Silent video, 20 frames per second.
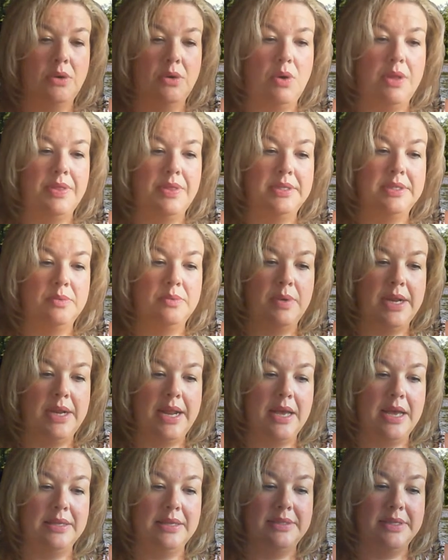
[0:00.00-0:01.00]
on this one, it
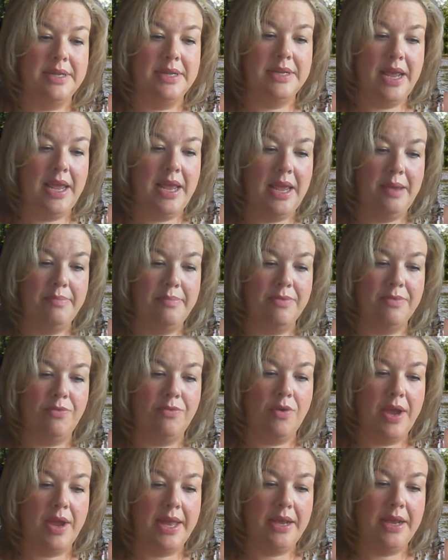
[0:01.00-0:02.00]
has the name, the
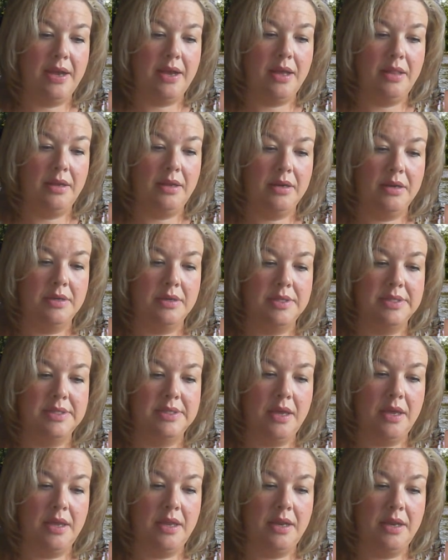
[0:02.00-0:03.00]
variety, color,
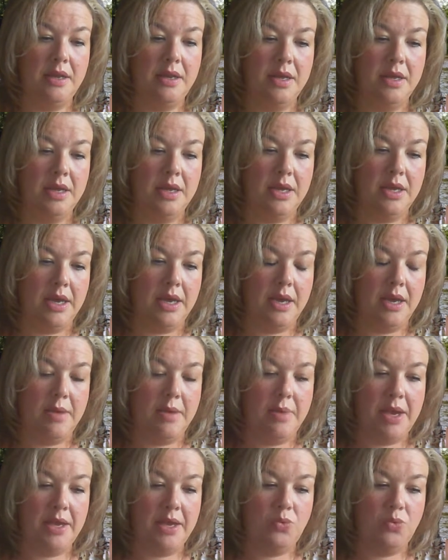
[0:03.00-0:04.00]
sun,
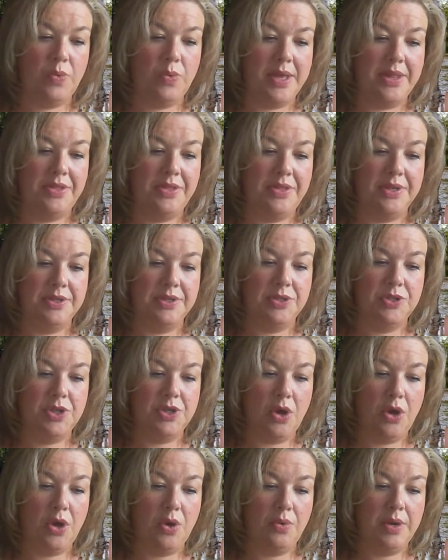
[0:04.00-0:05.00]
height, width,
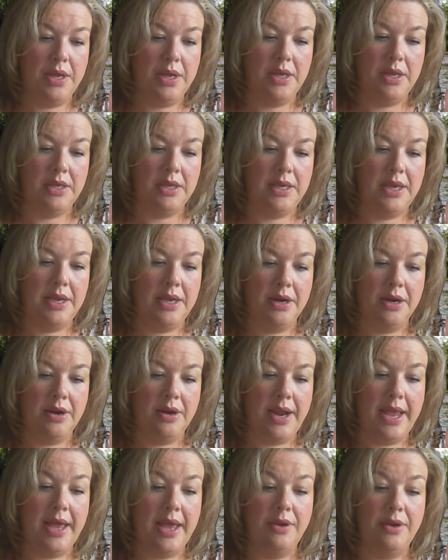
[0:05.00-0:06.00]
zone, year,
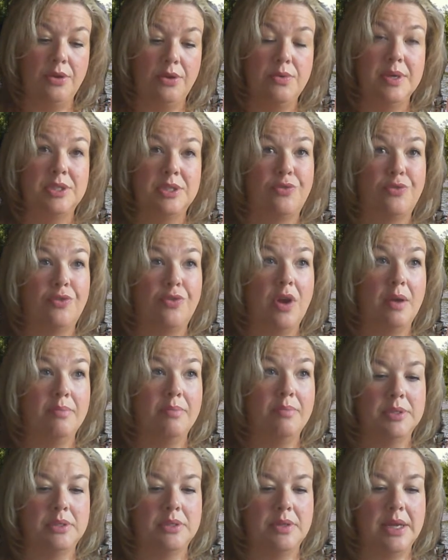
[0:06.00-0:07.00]
and who it's from.
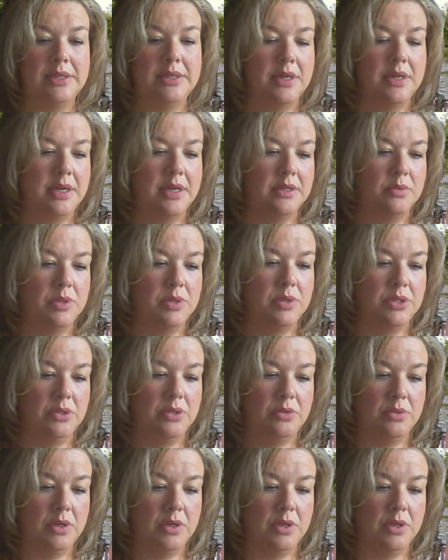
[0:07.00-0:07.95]
So that's a nice one too.